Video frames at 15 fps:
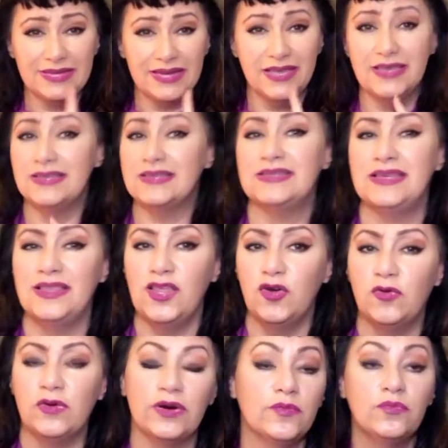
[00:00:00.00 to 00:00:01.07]
can't say that
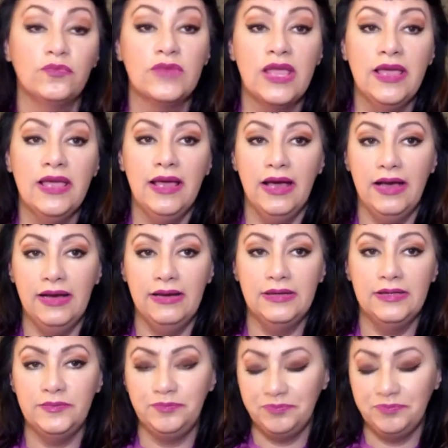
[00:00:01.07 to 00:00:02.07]
word. I